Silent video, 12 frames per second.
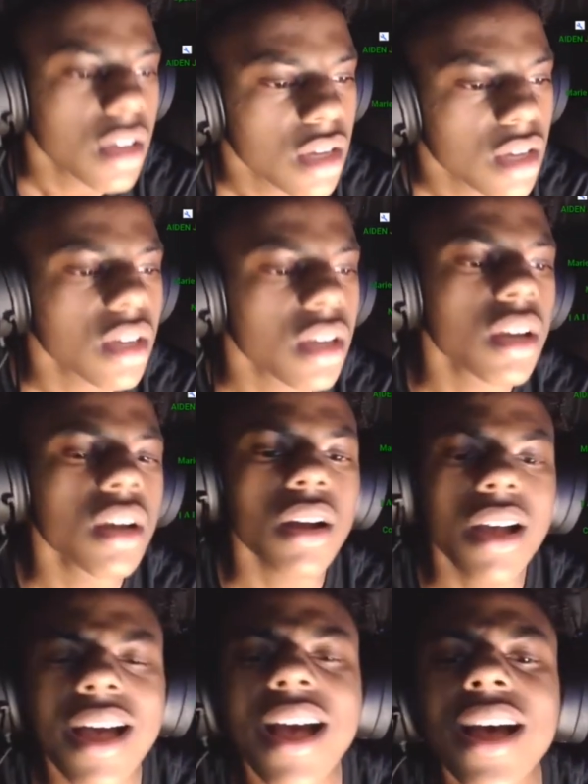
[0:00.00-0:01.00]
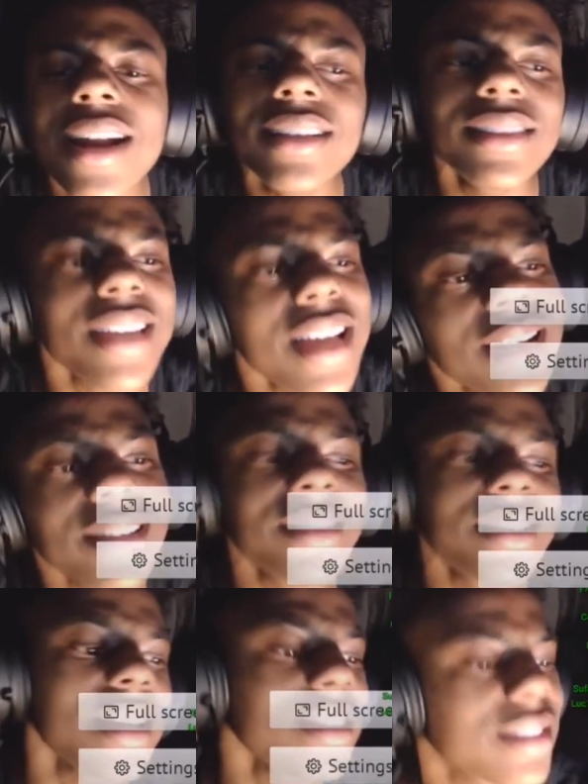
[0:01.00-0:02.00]
your voice. Oh, no, no,
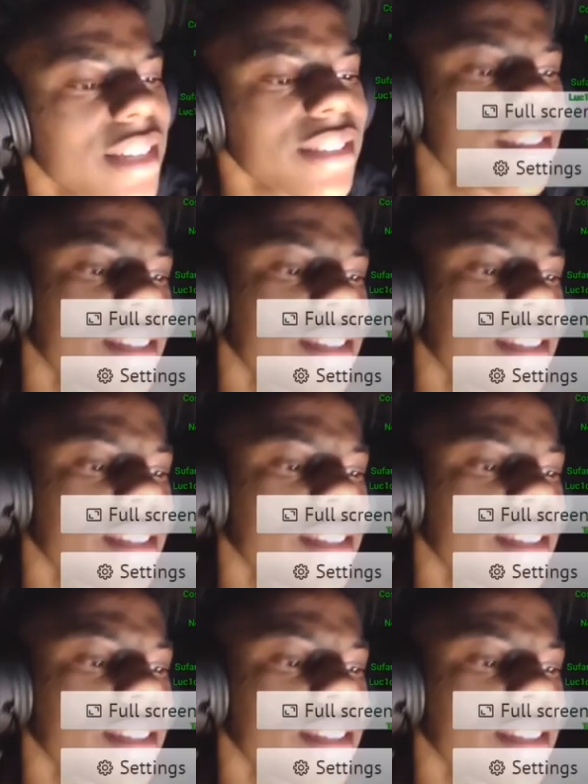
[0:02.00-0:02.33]
no, no,